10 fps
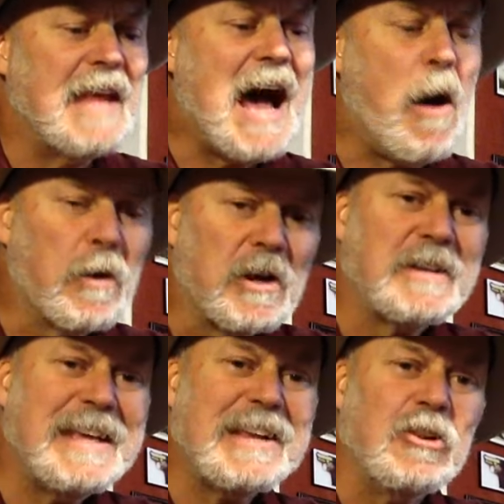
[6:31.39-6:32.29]
Now we're
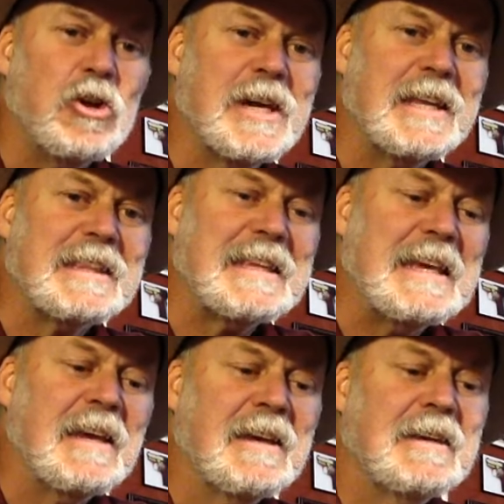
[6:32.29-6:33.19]
going to take a look at
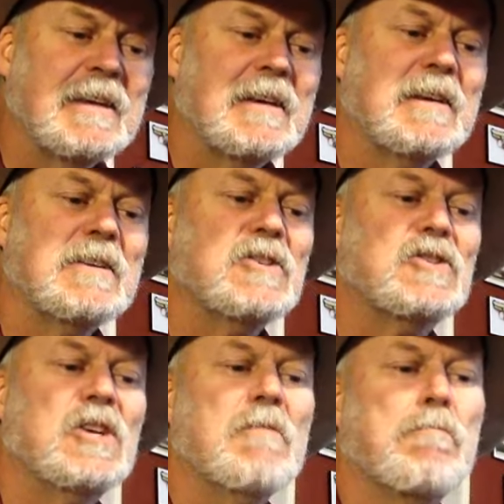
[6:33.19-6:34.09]
the
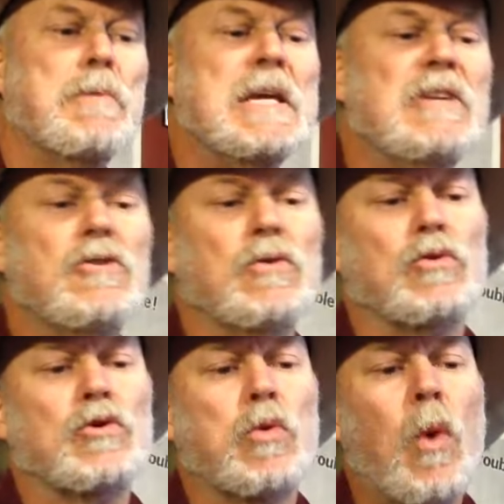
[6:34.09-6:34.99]
Sig
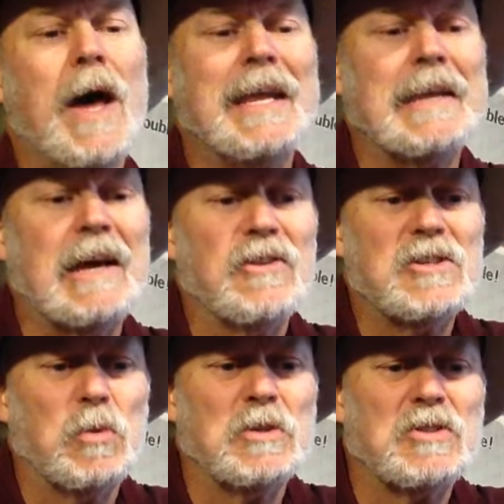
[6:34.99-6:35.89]
P220. Now
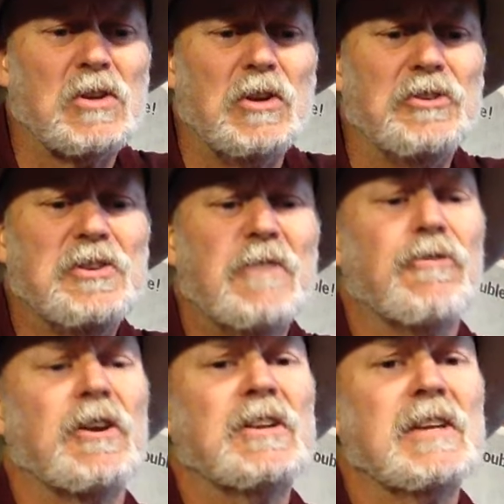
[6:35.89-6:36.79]
this one's a little
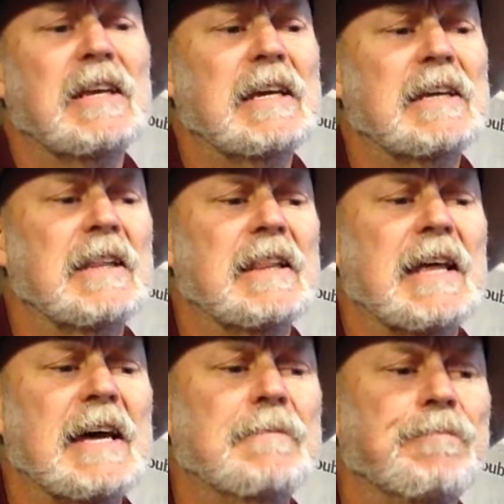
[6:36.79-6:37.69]
different in
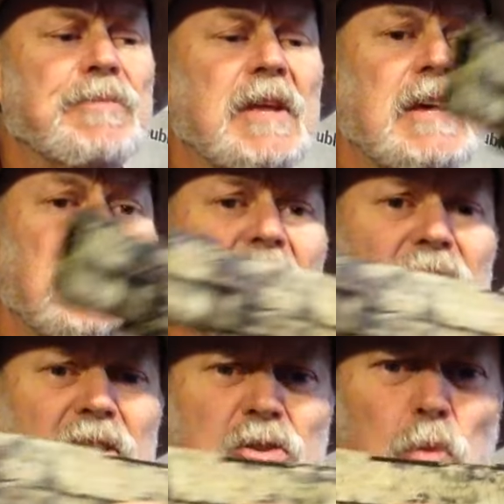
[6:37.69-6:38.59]
that
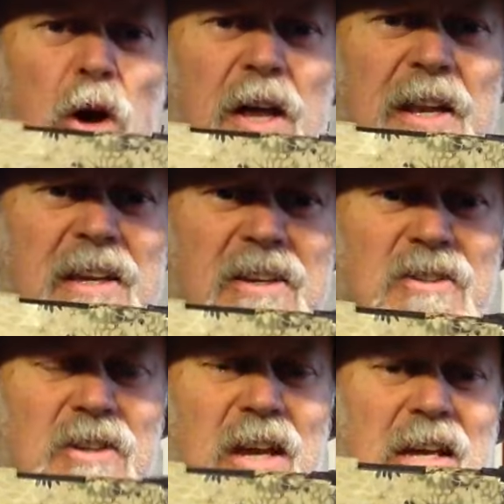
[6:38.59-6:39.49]
this one
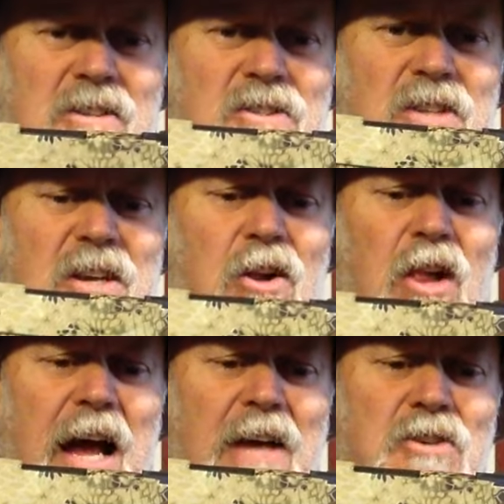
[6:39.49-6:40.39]
is a
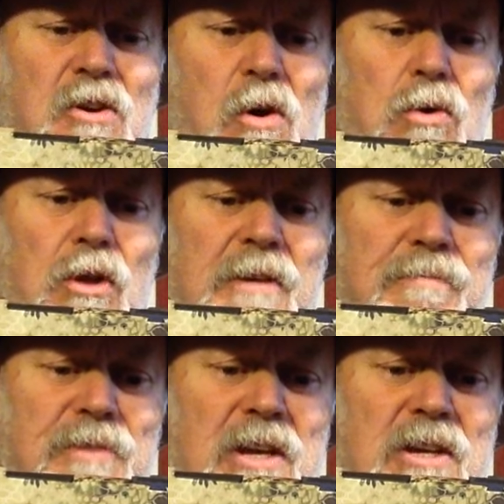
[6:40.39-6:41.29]
single action only.
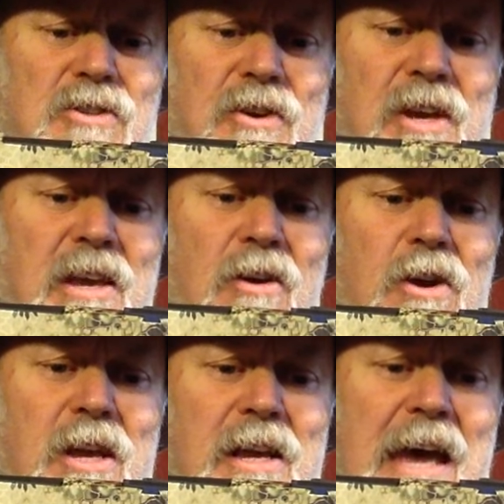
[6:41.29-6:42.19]
So you
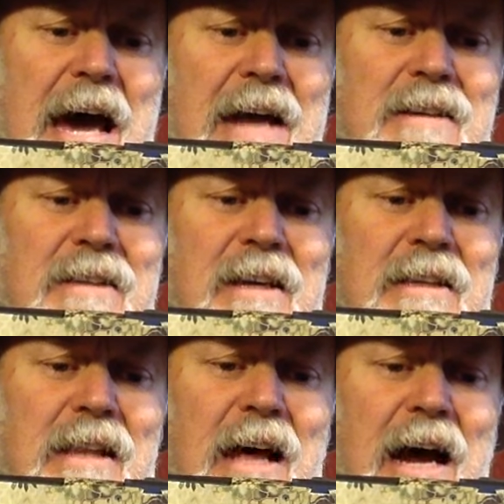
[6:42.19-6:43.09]
carry it cocked
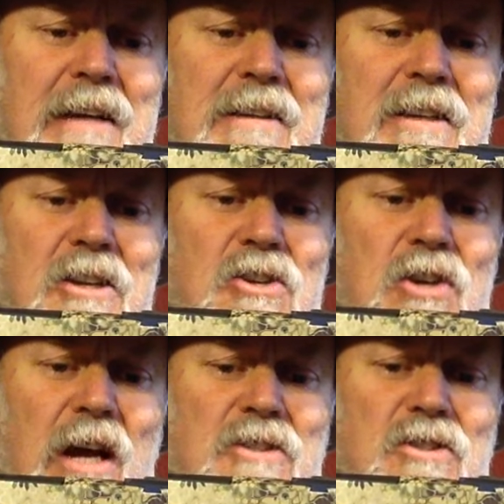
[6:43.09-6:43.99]
and locked, and each
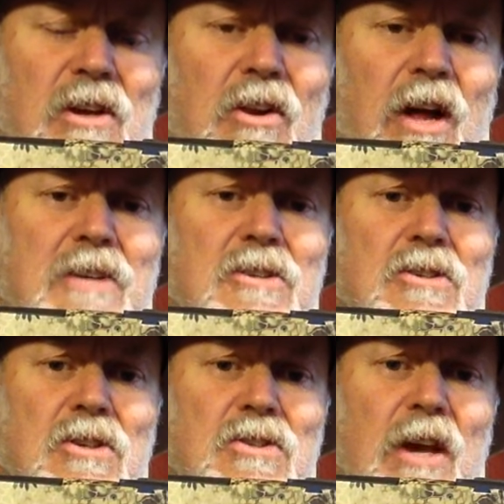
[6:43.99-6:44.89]
shot single
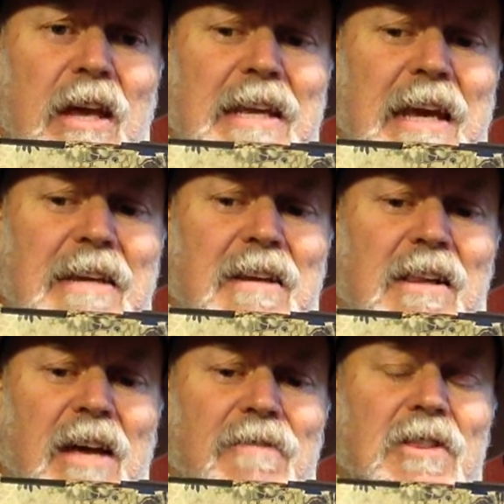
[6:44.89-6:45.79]
action, just like a
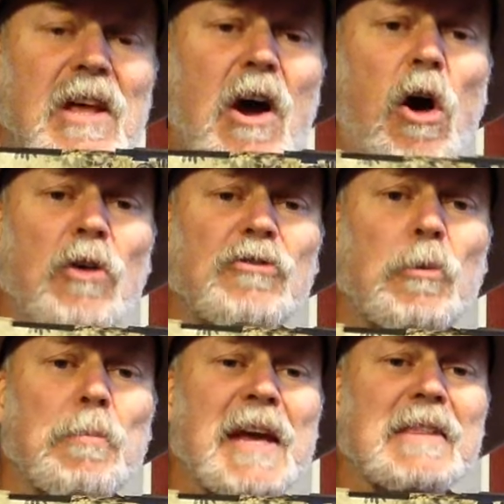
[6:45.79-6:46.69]
1911. They
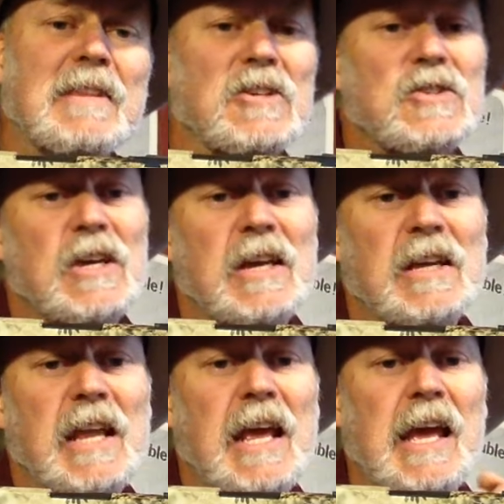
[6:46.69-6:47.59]
also make this
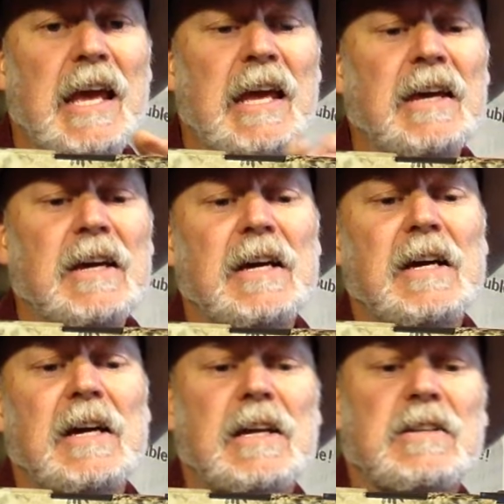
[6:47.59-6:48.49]
in a
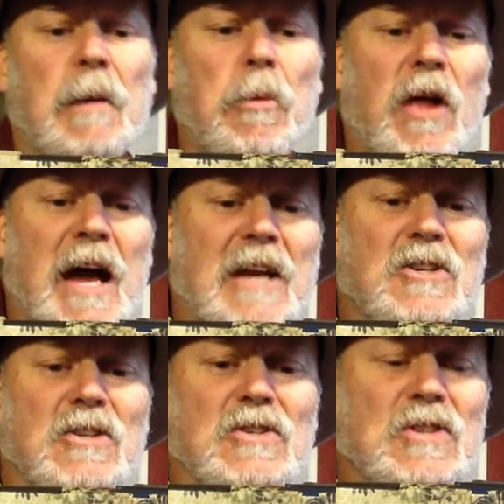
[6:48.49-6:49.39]
double
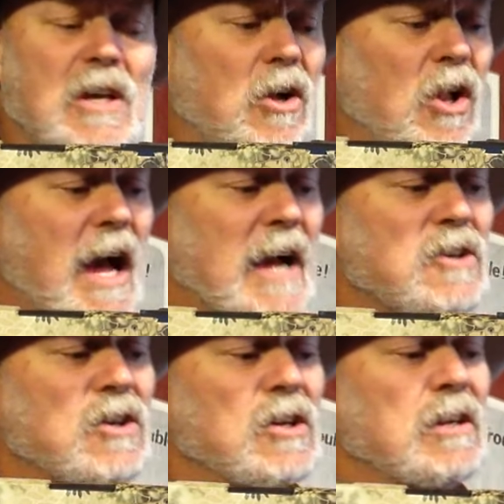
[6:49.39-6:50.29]
action, single
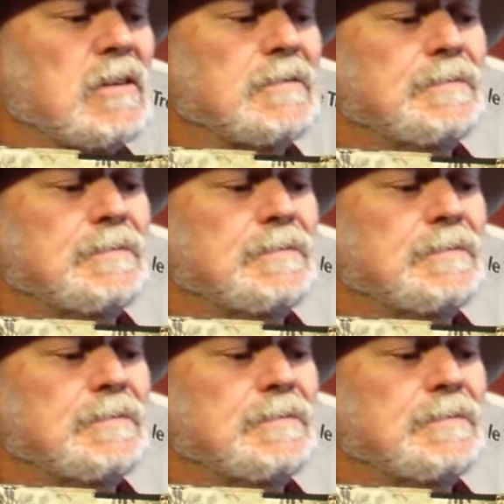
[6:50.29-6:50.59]
action,